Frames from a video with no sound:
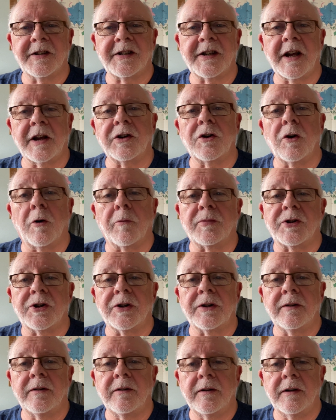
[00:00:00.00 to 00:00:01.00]
The second
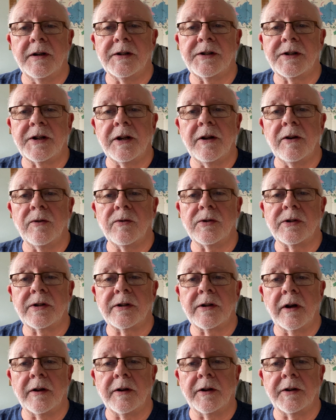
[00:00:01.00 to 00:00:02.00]
option is to
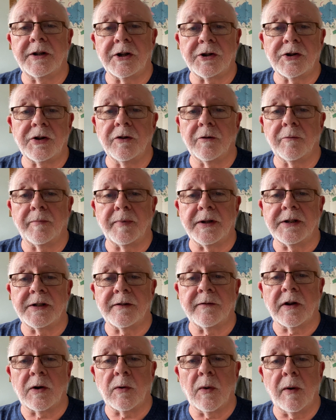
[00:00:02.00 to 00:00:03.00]
use an additional
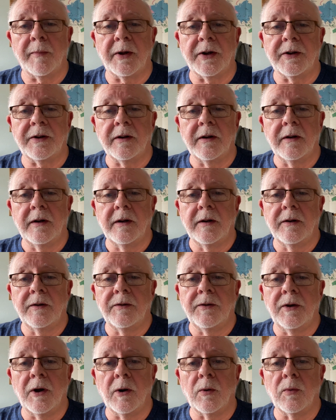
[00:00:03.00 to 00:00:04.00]
piece of equipment
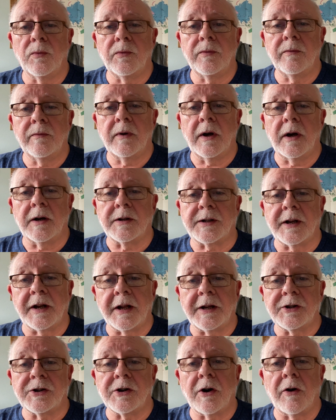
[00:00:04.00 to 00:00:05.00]
known as
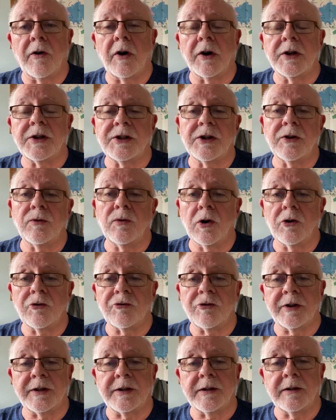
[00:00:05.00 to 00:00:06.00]
an HRI
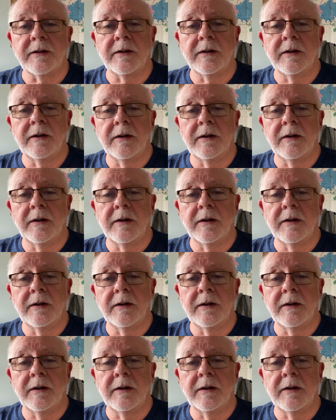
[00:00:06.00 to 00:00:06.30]
200.